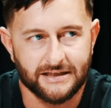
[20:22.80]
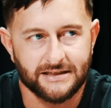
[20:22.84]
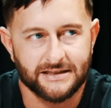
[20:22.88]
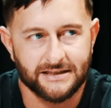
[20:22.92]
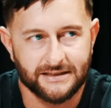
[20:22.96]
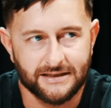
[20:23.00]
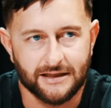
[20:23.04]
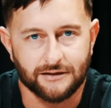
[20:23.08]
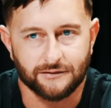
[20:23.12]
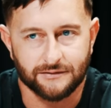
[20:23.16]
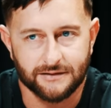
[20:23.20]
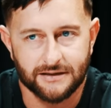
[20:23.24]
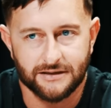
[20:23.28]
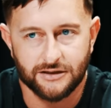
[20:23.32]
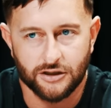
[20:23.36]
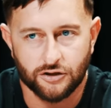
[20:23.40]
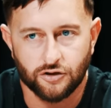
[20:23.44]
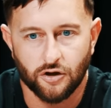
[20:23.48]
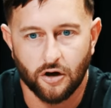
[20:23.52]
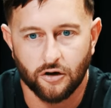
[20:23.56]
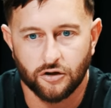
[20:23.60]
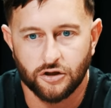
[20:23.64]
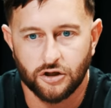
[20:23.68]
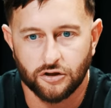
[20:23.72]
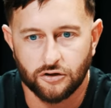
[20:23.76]
instilled in your
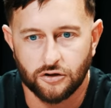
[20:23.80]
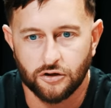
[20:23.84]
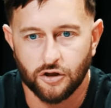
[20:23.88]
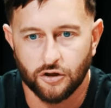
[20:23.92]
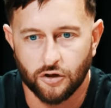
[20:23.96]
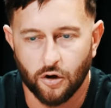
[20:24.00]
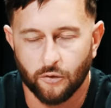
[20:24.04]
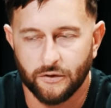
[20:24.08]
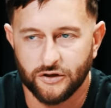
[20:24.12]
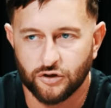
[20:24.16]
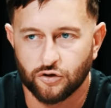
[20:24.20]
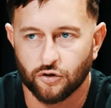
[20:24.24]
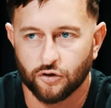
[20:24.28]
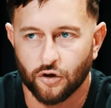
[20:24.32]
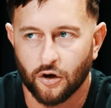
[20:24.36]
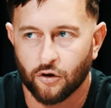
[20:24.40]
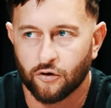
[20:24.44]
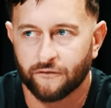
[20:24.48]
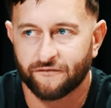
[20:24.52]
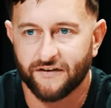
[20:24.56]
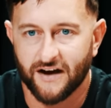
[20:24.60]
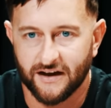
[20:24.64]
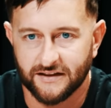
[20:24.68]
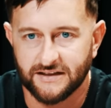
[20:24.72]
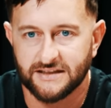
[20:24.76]
dog, you're always going
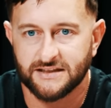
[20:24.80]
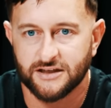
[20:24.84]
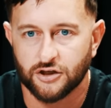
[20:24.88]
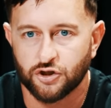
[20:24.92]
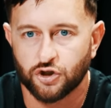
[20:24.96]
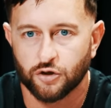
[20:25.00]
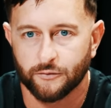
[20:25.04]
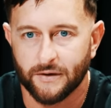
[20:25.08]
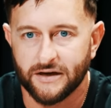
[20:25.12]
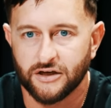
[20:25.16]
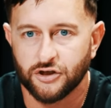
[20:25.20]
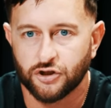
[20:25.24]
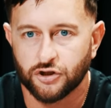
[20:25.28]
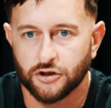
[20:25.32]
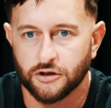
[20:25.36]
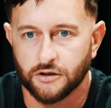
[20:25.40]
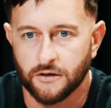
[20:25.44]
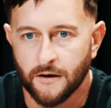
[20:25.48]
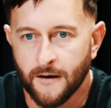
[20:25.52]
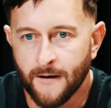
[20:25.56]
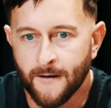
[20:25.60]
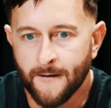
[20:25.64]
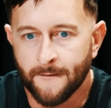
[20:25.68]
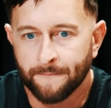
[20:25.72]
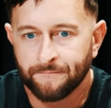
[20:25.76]
to find a
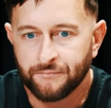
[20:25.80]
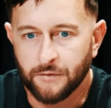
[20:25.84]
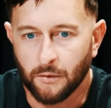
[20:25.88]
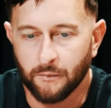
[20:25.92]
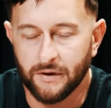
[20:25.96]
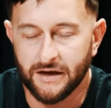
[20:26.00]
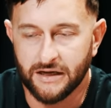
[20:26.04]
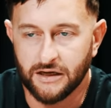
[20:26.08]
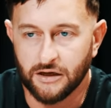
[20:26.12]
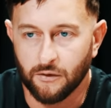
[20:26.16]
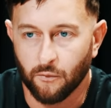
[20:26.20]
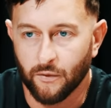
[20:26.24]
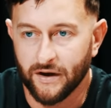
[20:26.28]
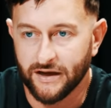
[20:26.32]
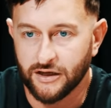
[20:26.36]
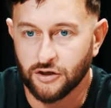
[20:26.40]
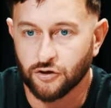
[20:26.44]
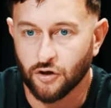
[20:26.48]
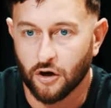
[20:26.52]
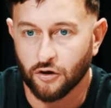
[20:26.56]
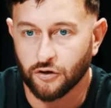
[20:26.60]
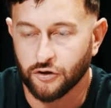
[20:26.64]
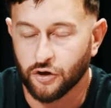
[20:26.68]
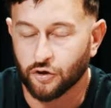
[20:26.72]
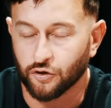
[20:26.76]
situation where your
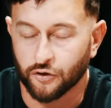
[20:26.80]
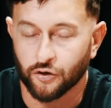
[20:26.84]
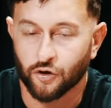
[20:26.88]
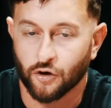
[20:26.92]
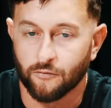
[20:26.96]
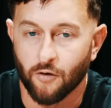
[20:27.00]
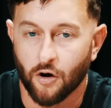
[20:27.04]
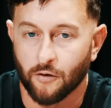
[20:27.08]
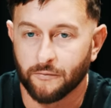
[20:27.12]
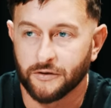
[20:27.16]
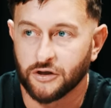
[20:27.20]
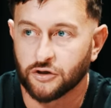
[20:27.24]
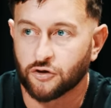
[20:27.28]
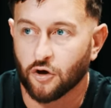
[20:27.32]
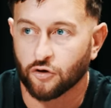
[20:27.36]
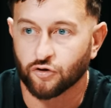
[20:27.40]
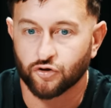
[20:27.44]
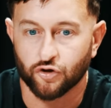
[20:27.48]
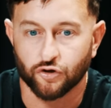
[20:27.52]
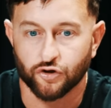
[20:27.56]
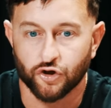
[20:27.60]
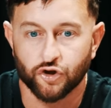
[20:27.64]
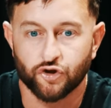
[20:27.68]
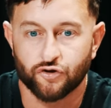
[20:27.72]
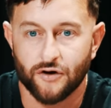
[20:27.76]
dog, you're going to come home and your
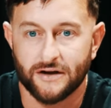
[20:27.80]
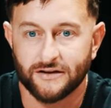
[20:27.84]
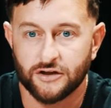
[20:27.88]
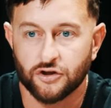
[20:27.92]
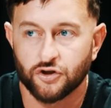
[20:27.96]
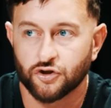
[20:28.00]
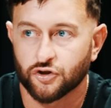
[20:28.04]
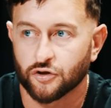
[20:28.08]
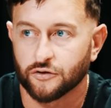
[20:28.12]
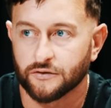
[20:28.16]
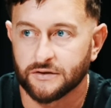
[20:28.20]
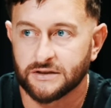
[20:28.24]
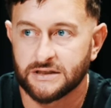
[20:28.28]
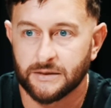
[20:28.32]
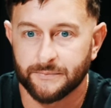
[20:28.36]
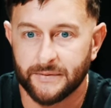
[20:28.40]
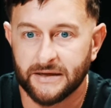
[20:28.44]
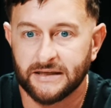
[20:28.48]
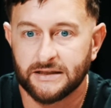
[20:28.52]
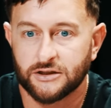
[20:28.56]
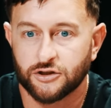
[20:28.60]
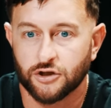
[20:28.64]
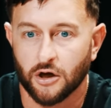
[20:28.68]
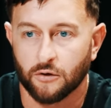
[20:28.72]
dog's going to shred something to bits.